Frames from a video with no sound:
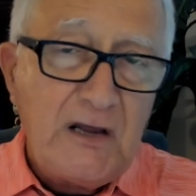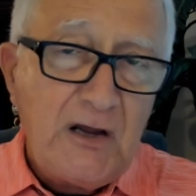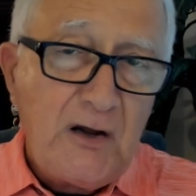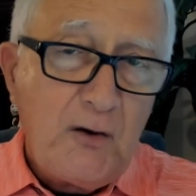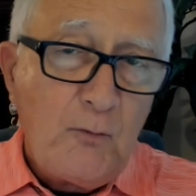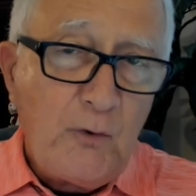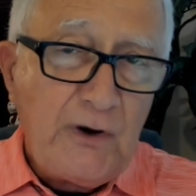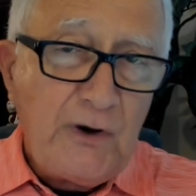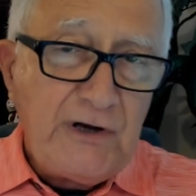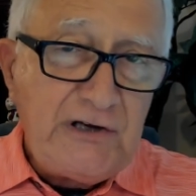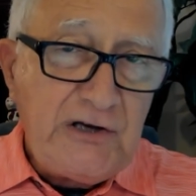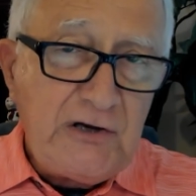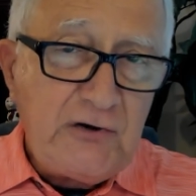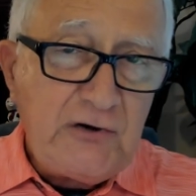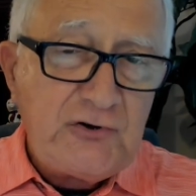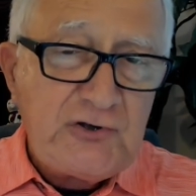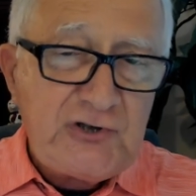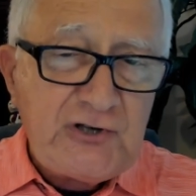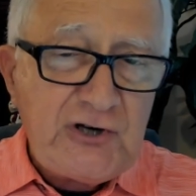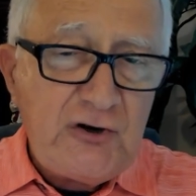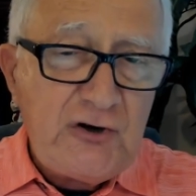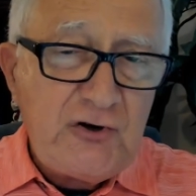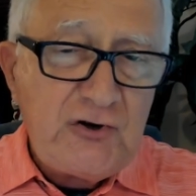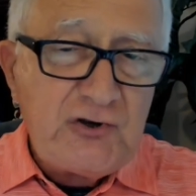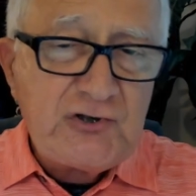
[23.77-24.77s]
When you
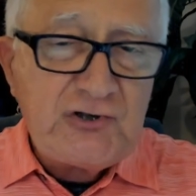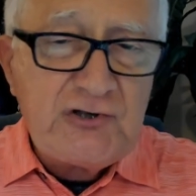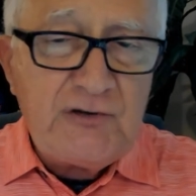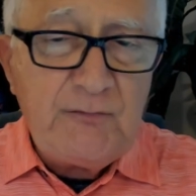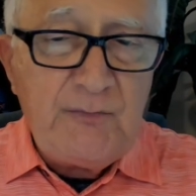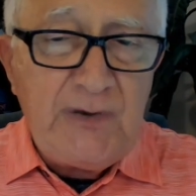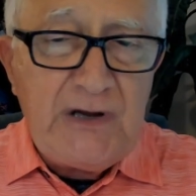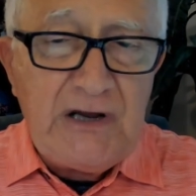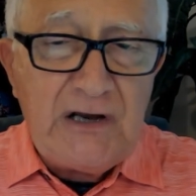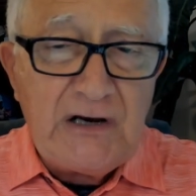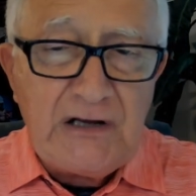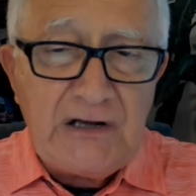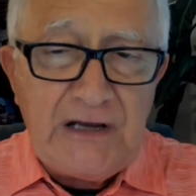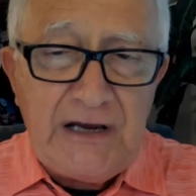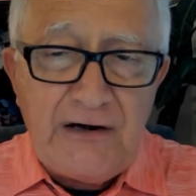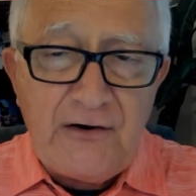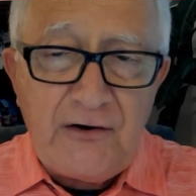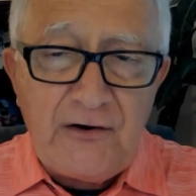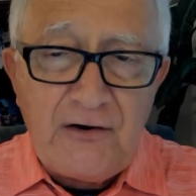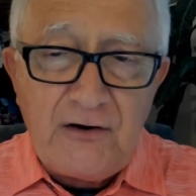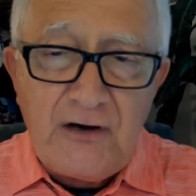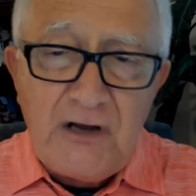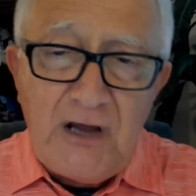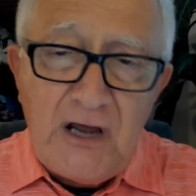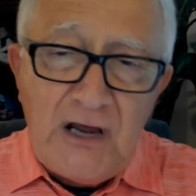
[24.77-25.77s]
choose to be a
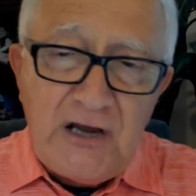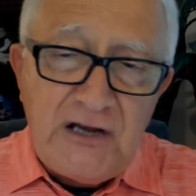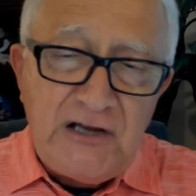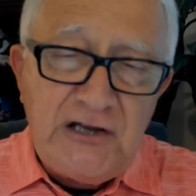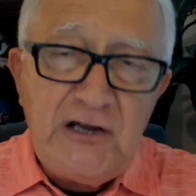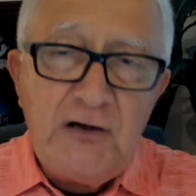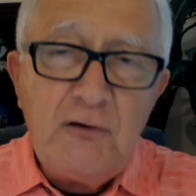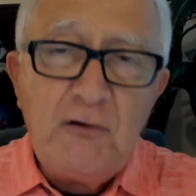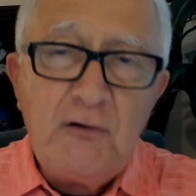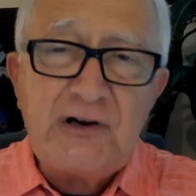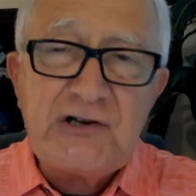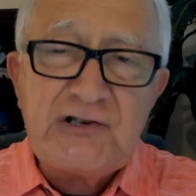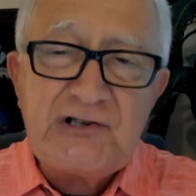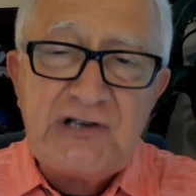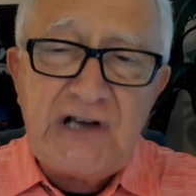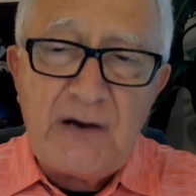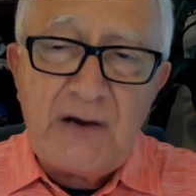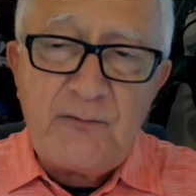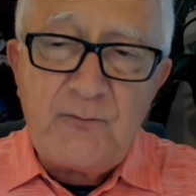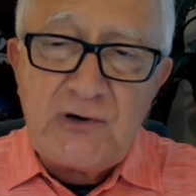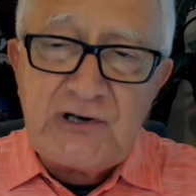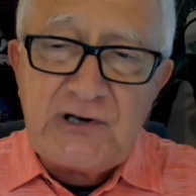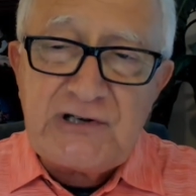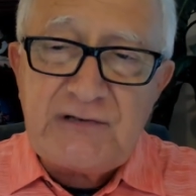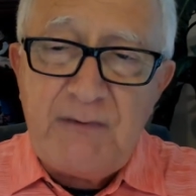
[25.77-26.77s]
leader, you
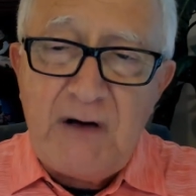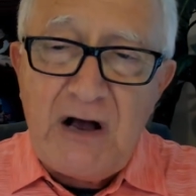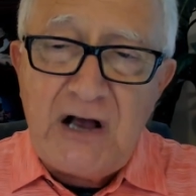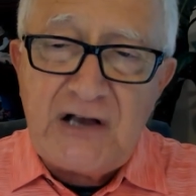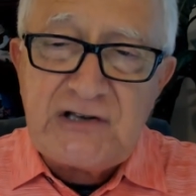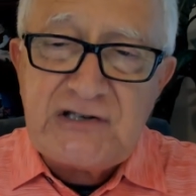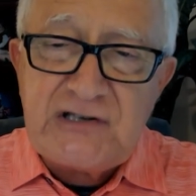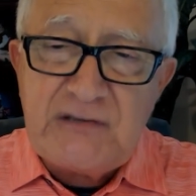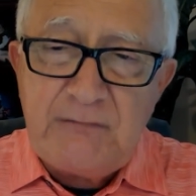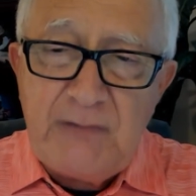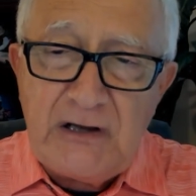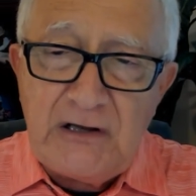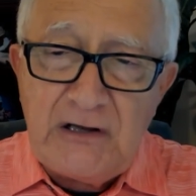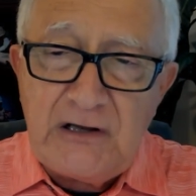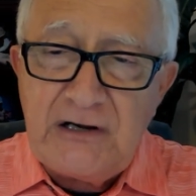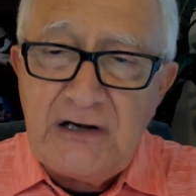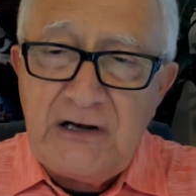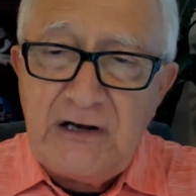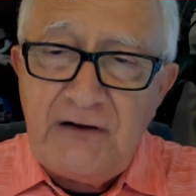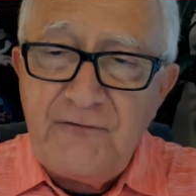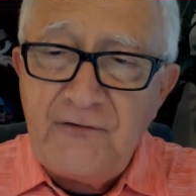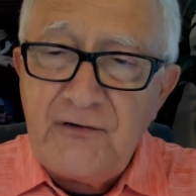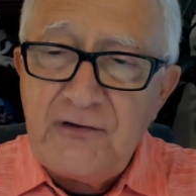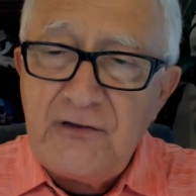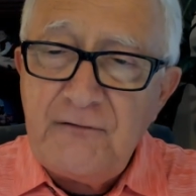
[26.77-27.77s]
accept
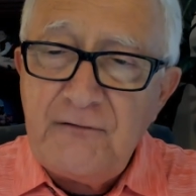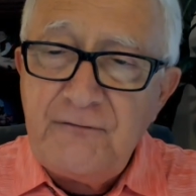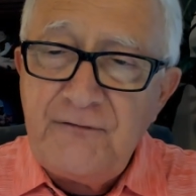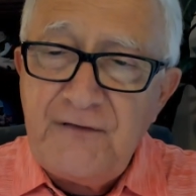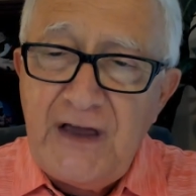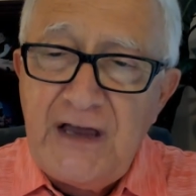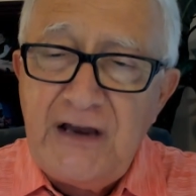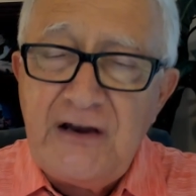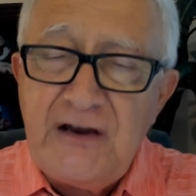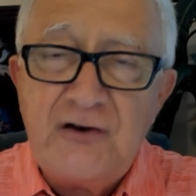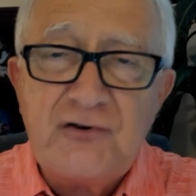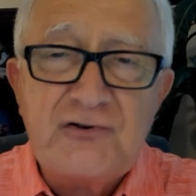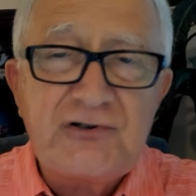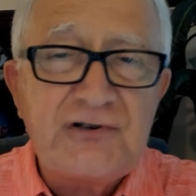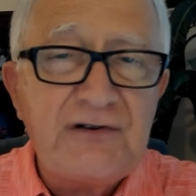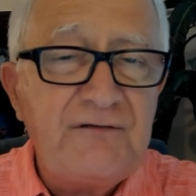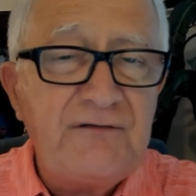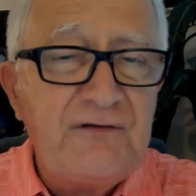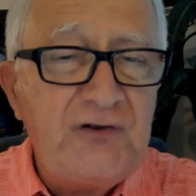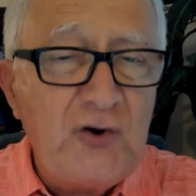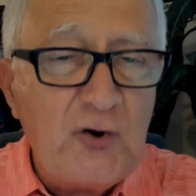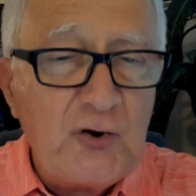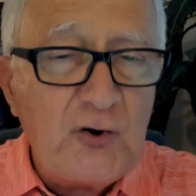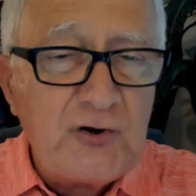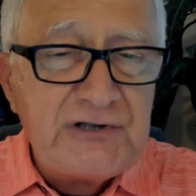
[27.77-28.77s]
responsibility for the failures
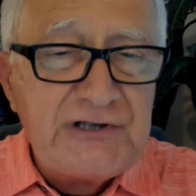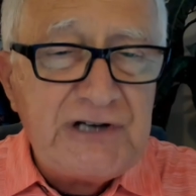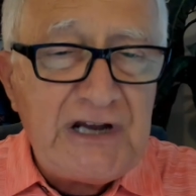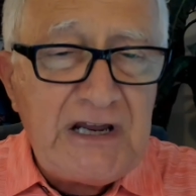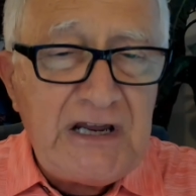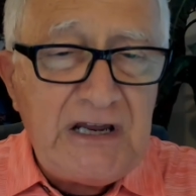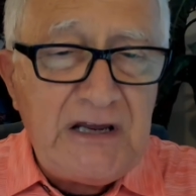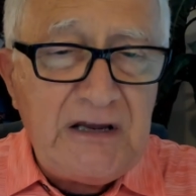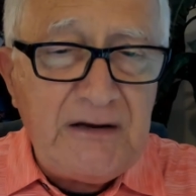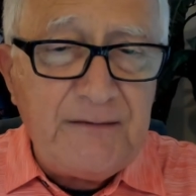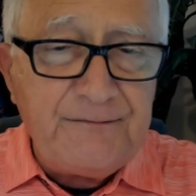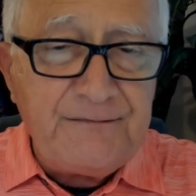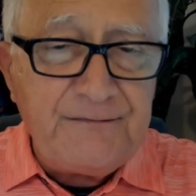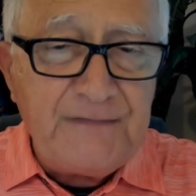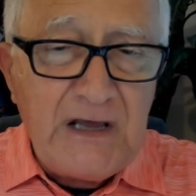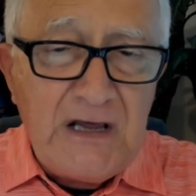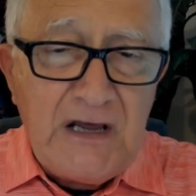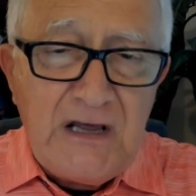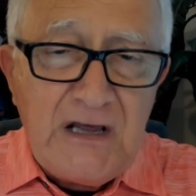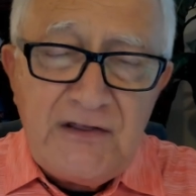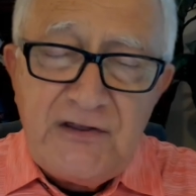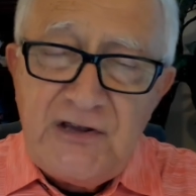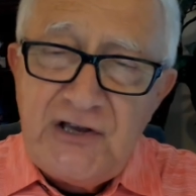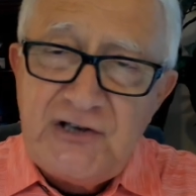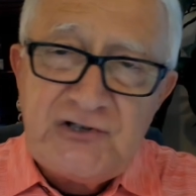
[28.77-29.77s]
of your team.
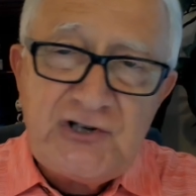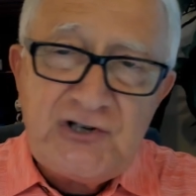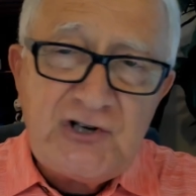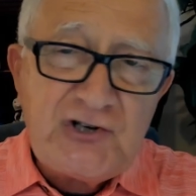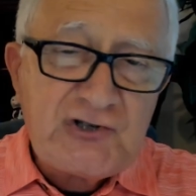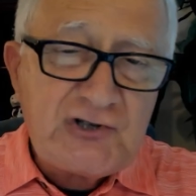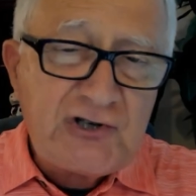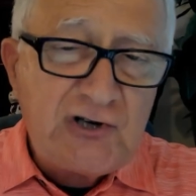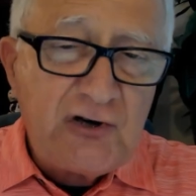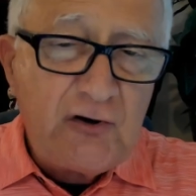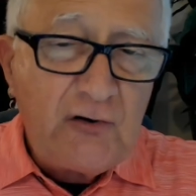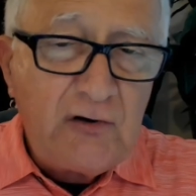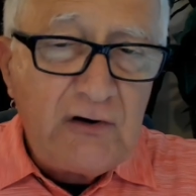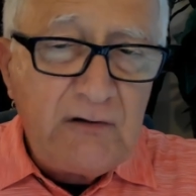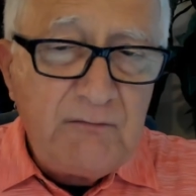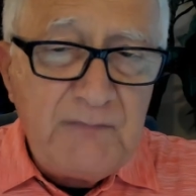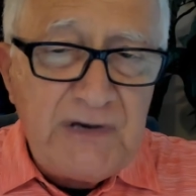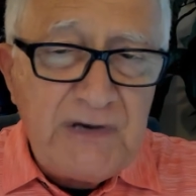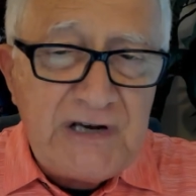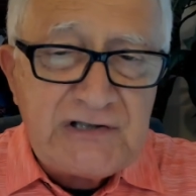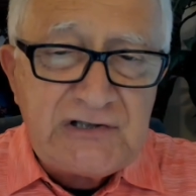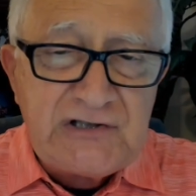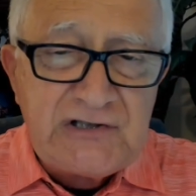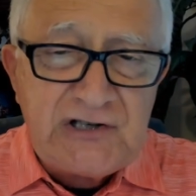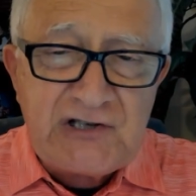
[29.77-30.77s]
This is true in
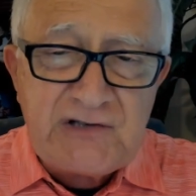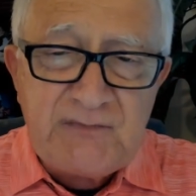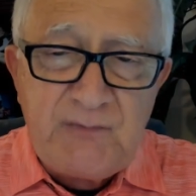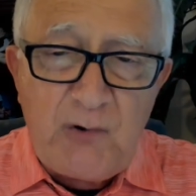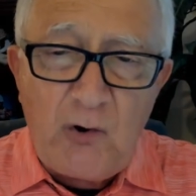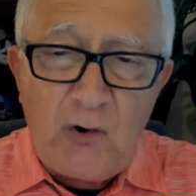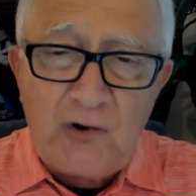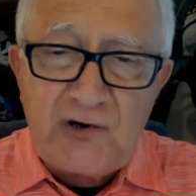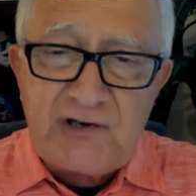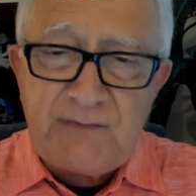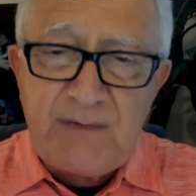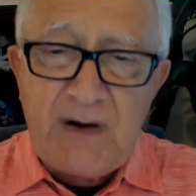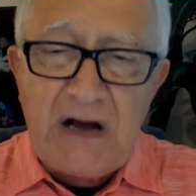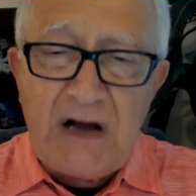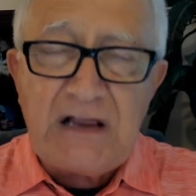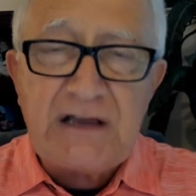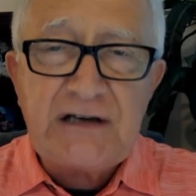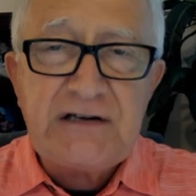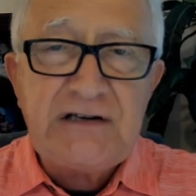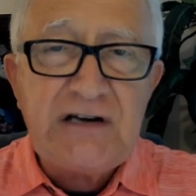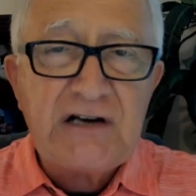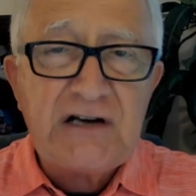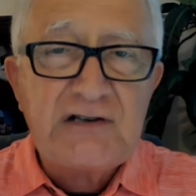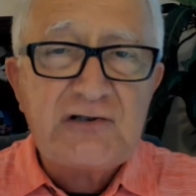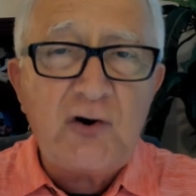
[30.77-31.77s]
business, sports,
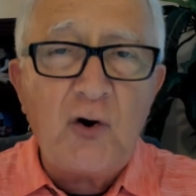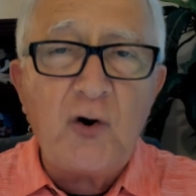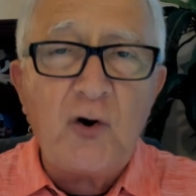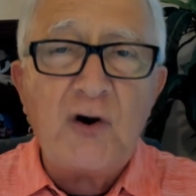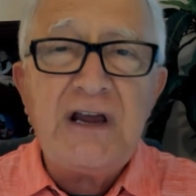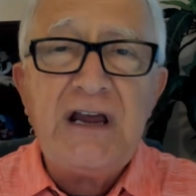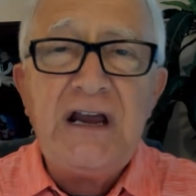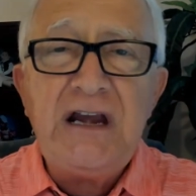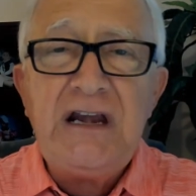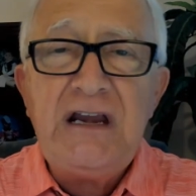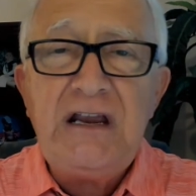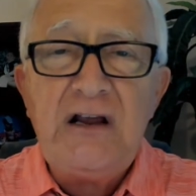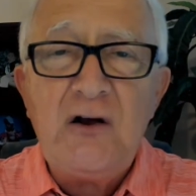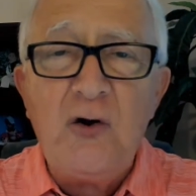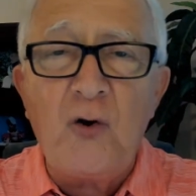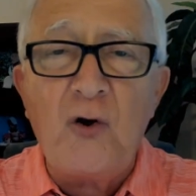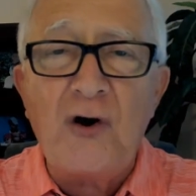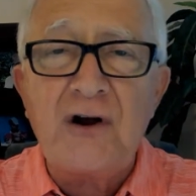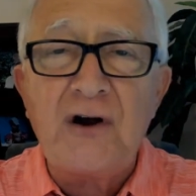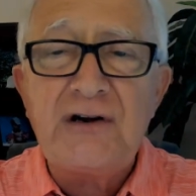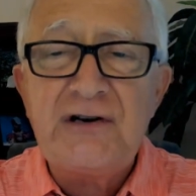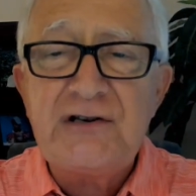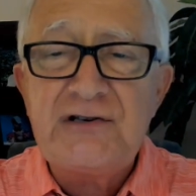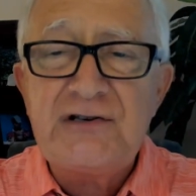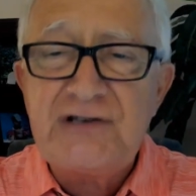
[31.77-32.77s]
politics, or any
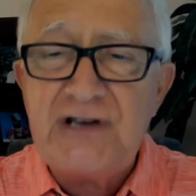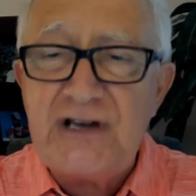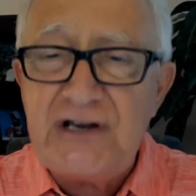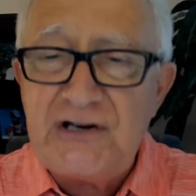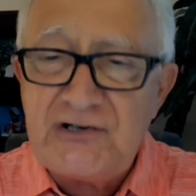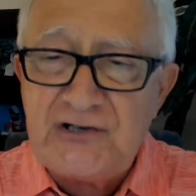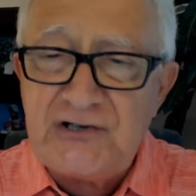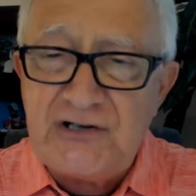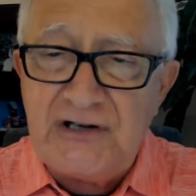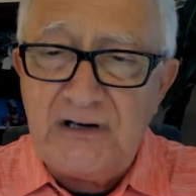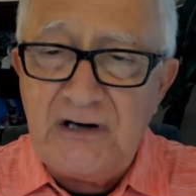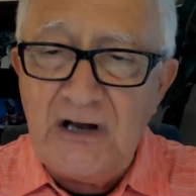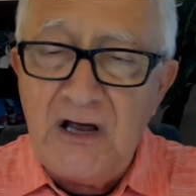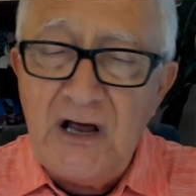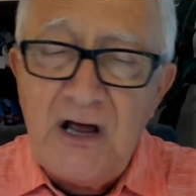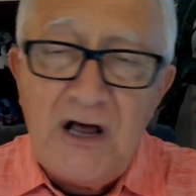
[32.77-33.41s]
organization.